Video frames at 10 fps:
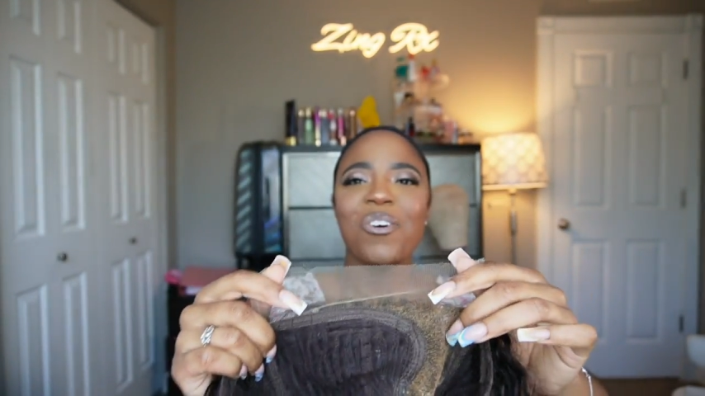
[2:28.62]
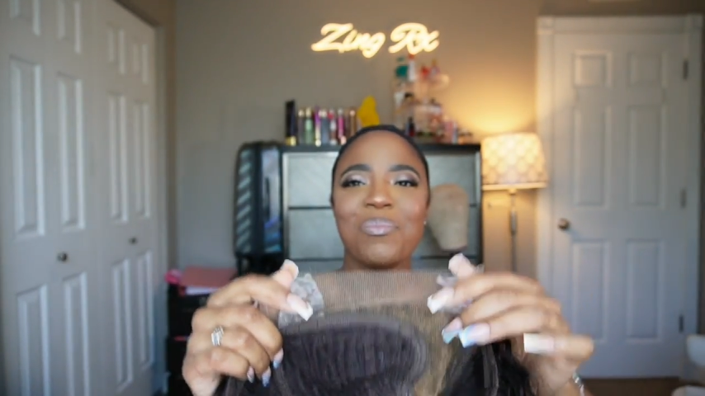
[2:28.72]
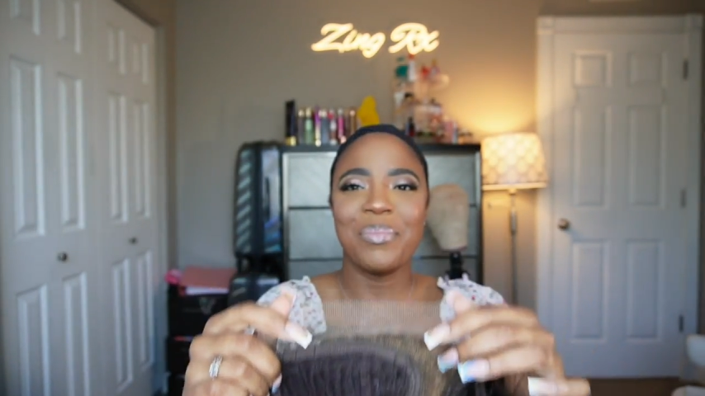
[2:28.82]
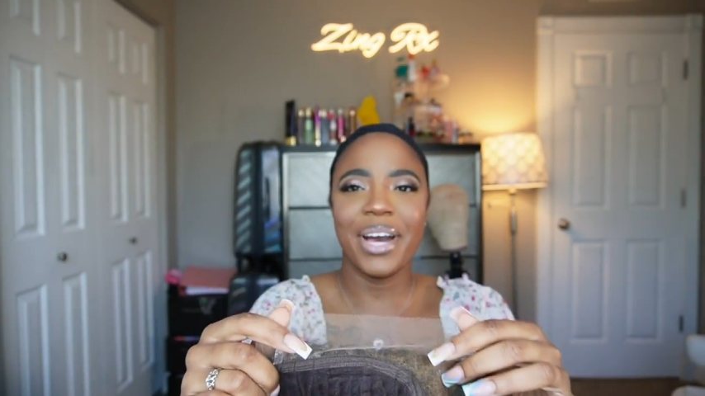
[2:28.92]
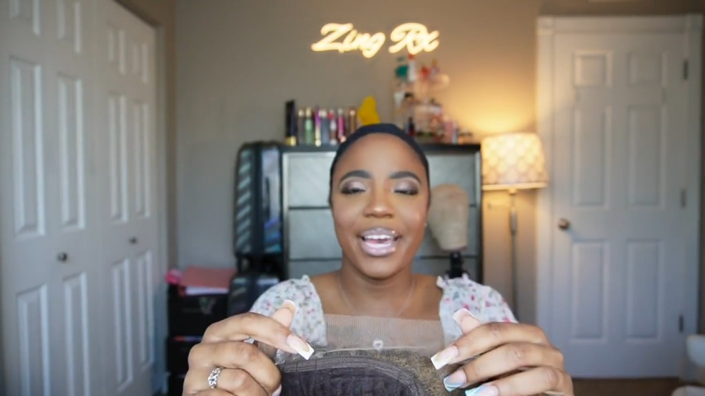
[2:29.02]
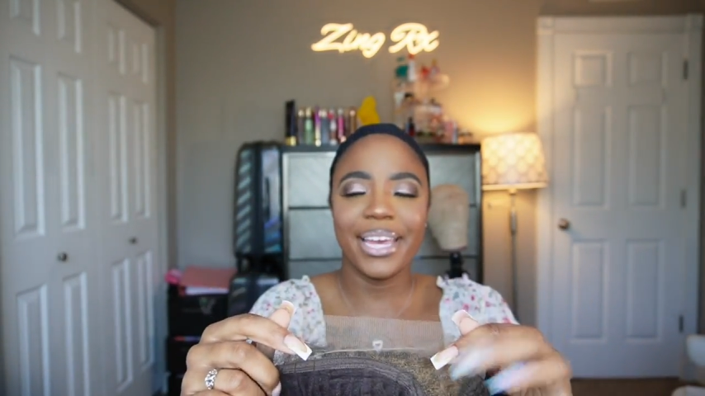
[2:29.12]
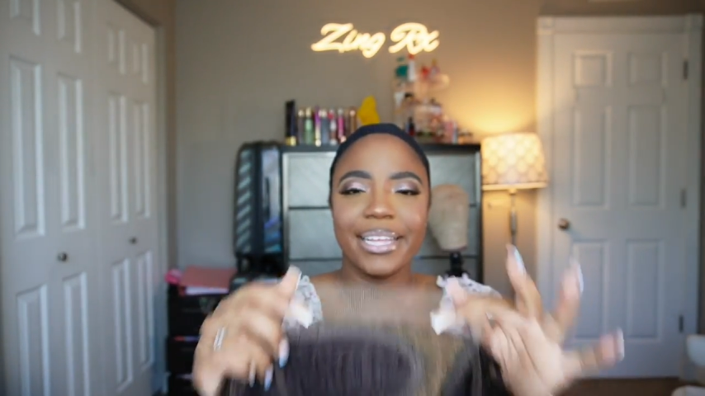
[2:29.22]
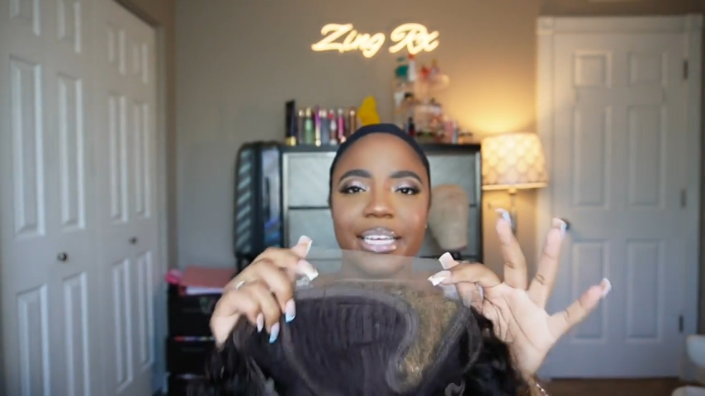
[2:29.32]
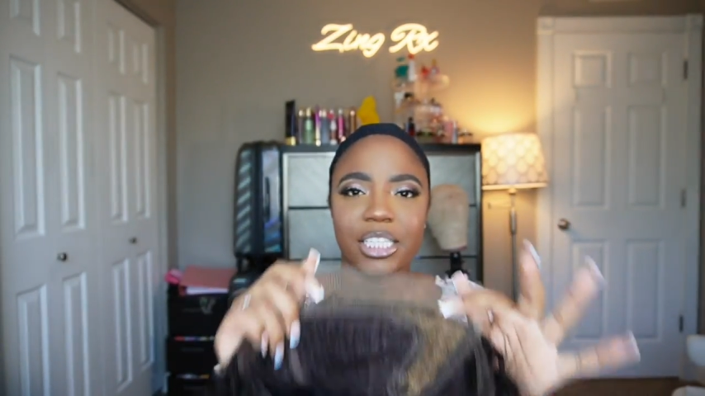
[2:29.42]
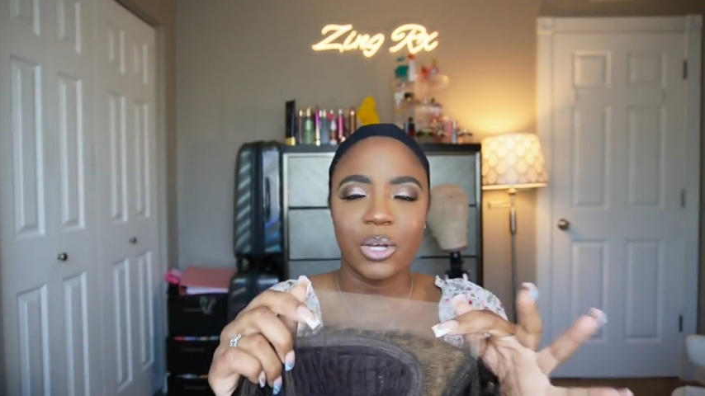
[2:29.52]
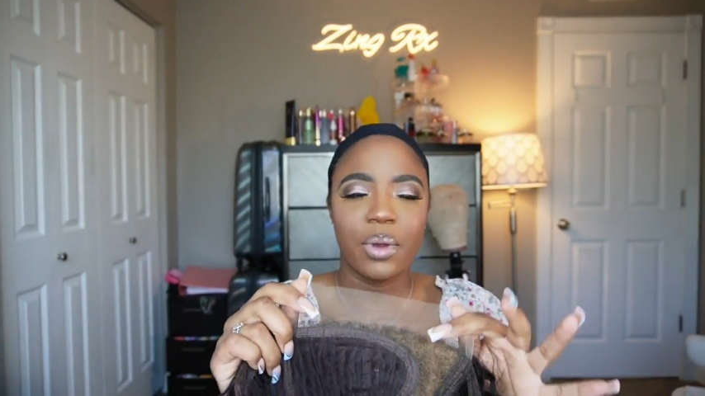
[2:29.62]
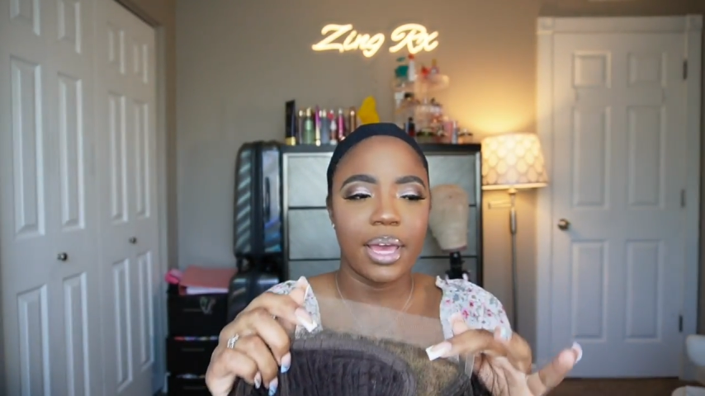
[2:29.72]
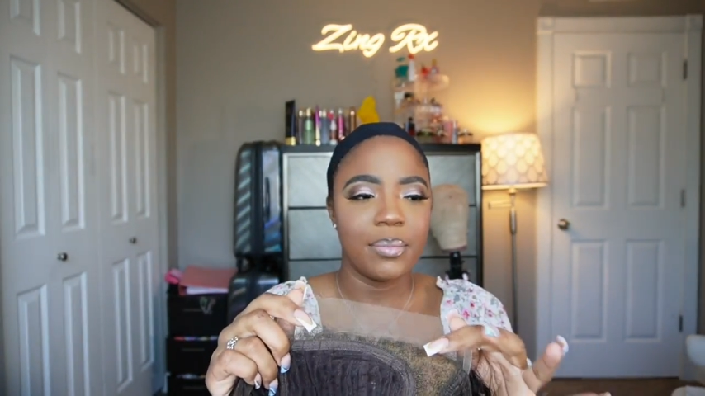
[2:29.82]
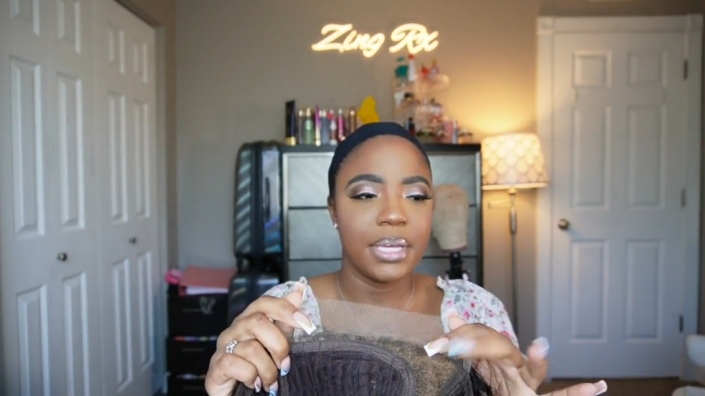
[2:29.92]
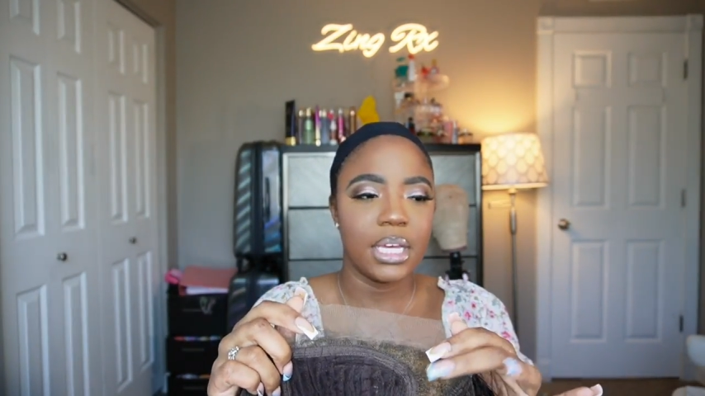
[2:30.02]
But it's
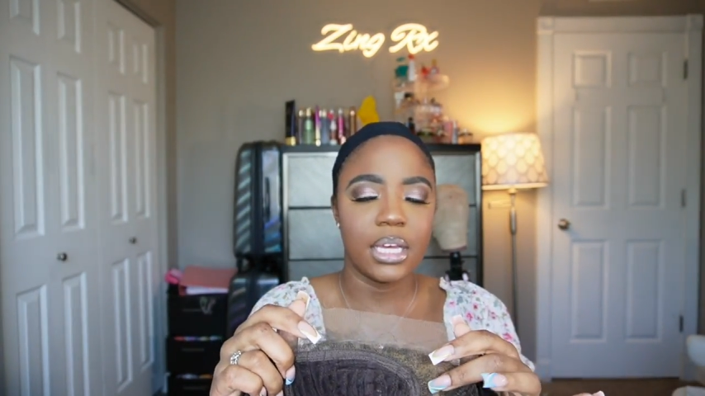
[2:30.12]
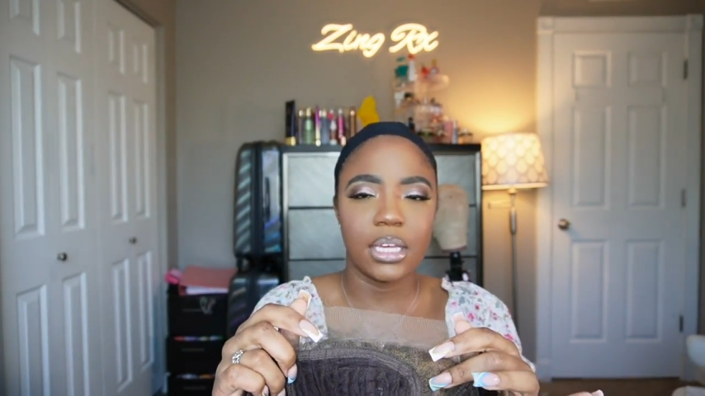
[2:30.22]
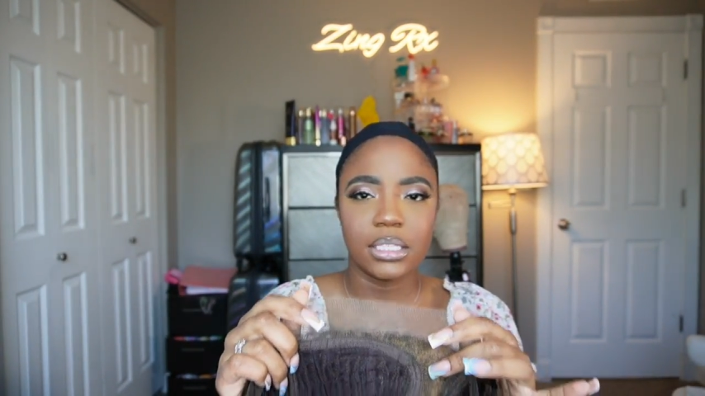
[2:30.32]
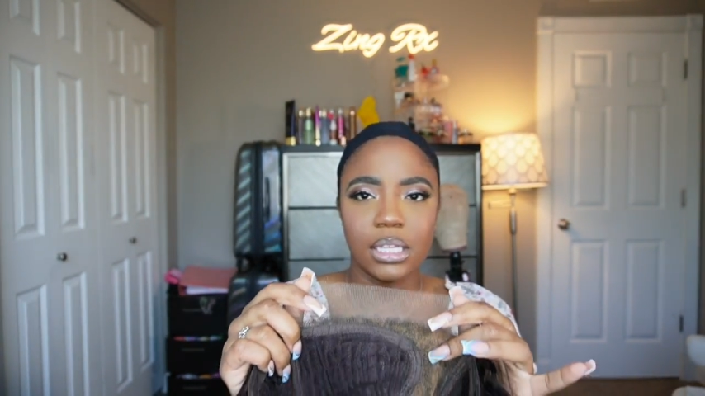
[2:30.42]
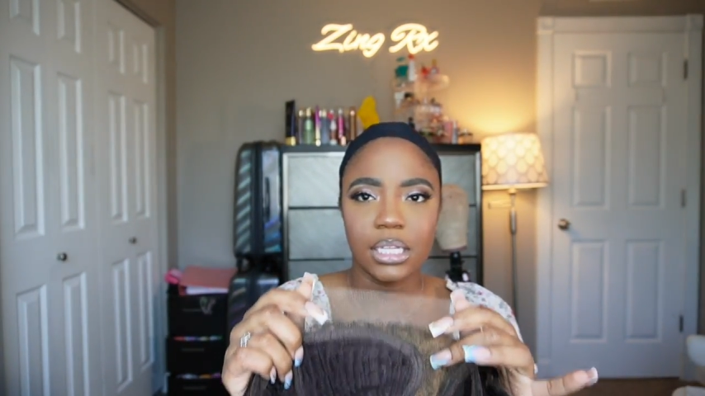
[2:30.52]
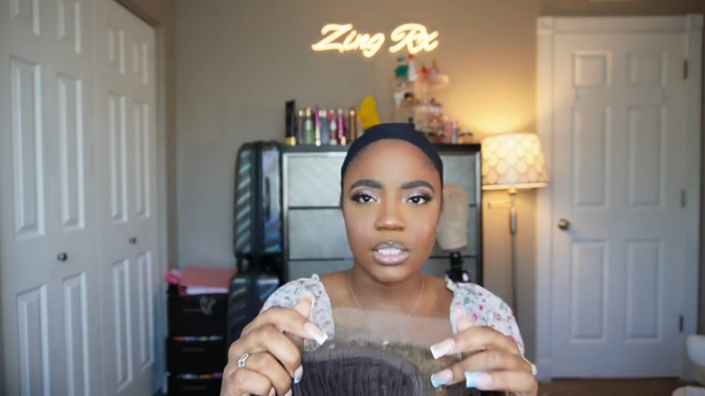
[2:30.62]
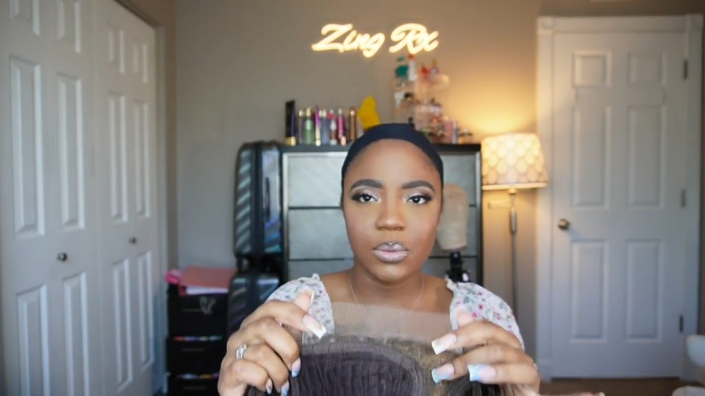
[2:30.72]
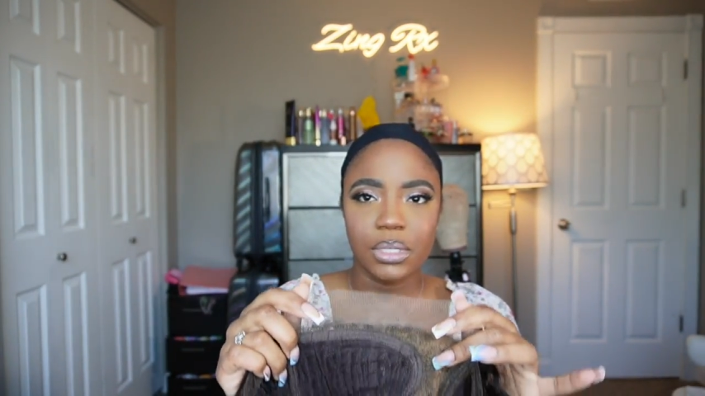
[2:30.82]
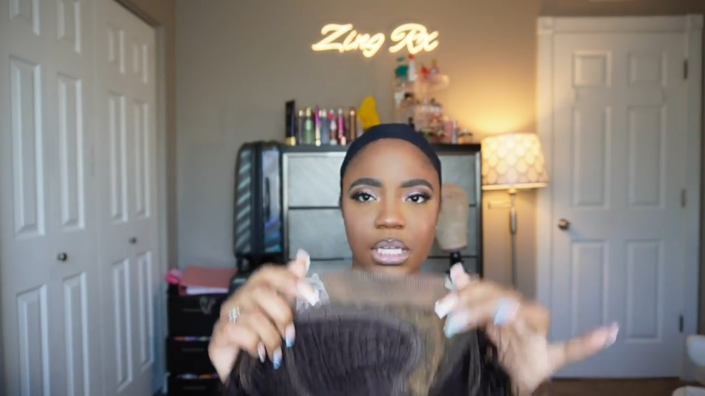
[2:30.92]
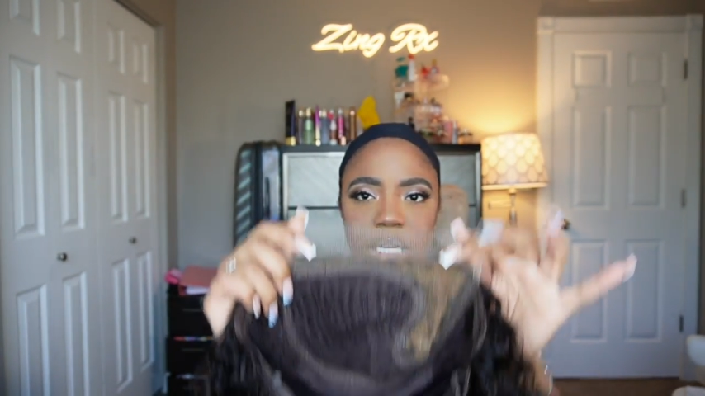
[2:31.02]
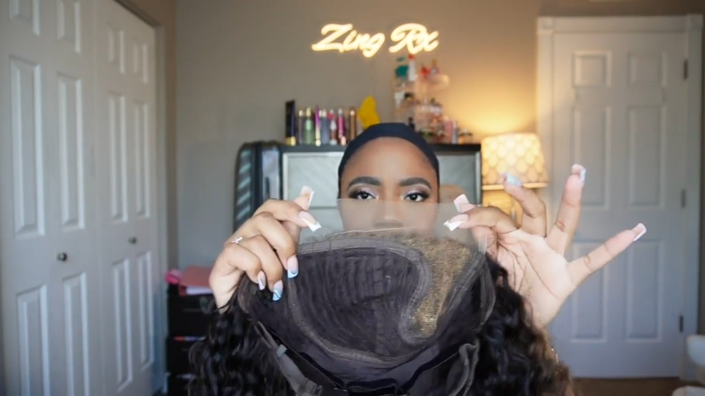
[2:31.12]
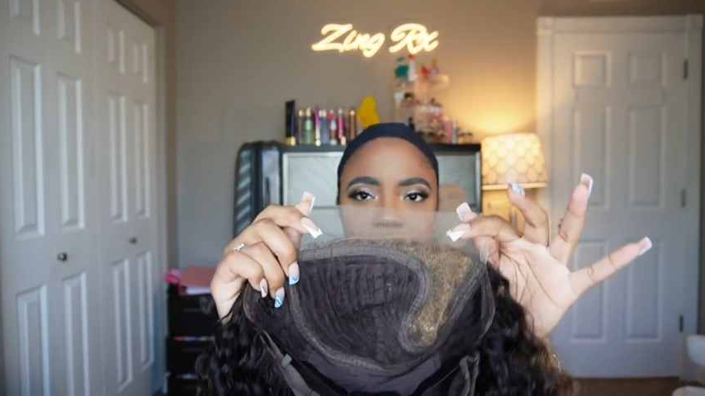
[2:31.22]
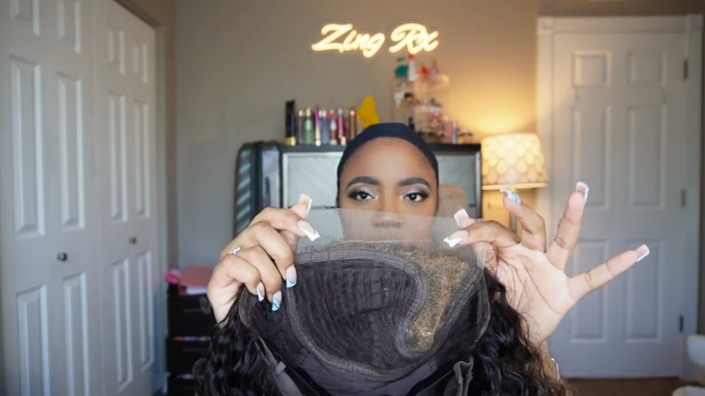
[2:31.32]
okay because literally,